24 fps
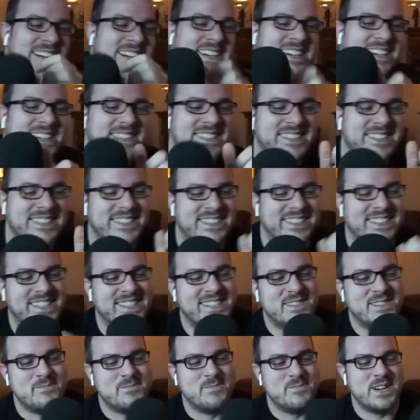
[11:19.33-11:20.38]
Oh,
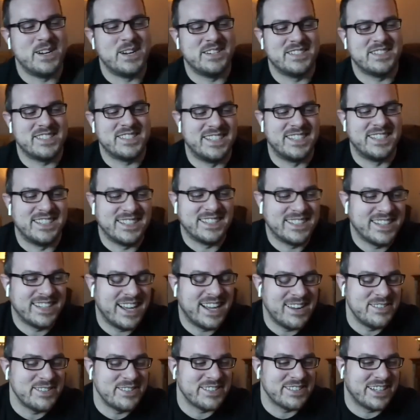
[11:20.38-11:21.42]
that's embarrassing.
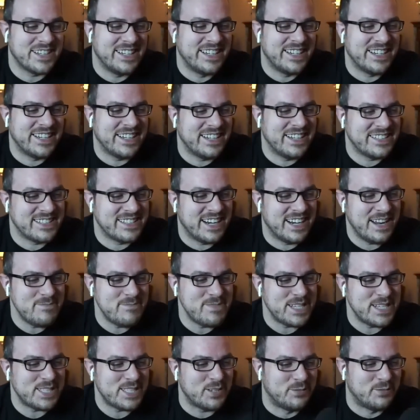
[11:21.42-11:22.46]
I was like, did I
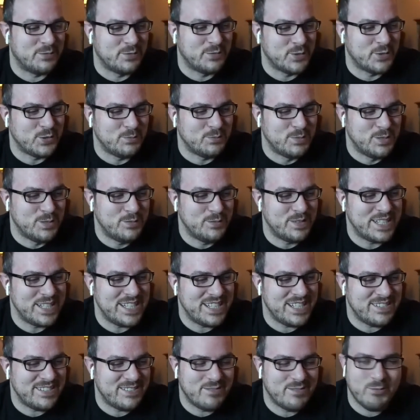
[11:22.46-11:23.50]
miss a full movie?
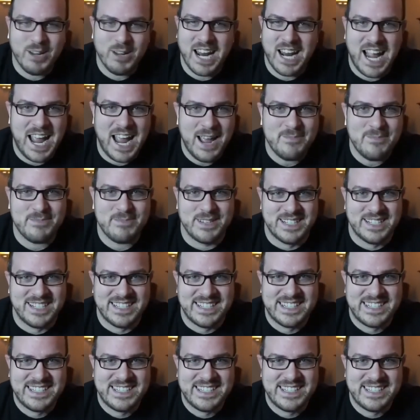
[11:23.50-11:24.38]
What happened?